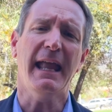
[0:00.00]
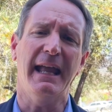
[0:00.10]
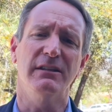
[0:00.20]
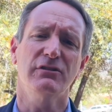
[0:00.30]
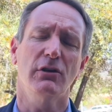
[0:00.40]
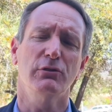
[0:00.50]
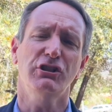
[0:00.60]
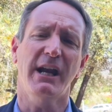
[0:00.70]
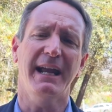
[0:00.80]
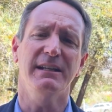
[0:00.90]
And so
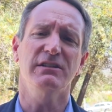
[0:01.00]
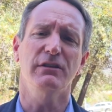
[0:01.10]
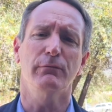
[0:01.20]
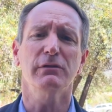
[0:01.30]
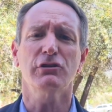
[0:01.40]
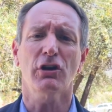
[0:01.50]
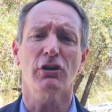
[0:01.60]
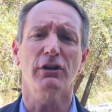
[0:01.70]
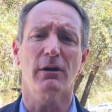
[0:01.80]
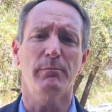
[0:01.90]
chains in
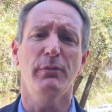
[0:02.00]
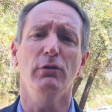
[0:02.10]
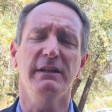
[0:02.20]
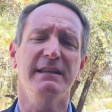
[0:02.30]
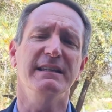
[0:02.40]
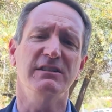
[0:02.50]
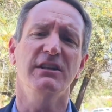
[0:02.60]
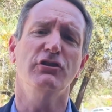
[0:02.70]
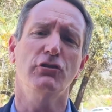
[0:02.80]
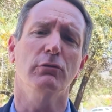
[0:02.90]
return are building these
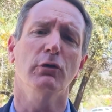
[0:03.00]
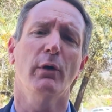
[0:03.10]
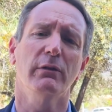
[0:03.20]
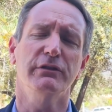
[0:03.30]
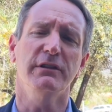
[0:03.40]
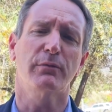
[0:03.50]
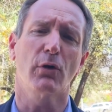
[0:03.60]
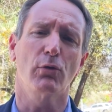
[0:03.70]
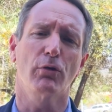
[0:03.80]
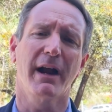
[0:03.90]
digital loyalty
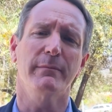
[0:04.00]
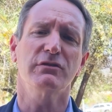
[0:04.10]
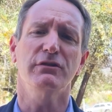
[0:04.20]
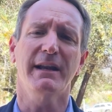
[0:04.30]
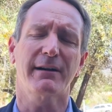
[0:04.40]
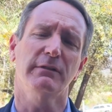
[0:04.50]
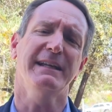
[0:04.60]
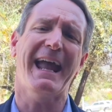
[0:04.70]
programs to not only